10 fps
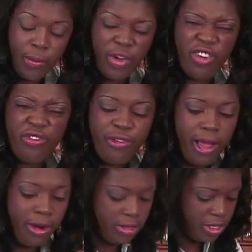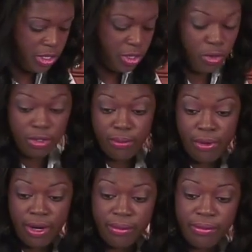We're going to fry it until it's golden
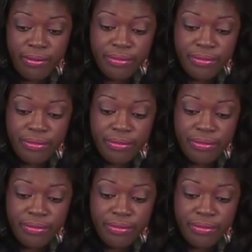brown.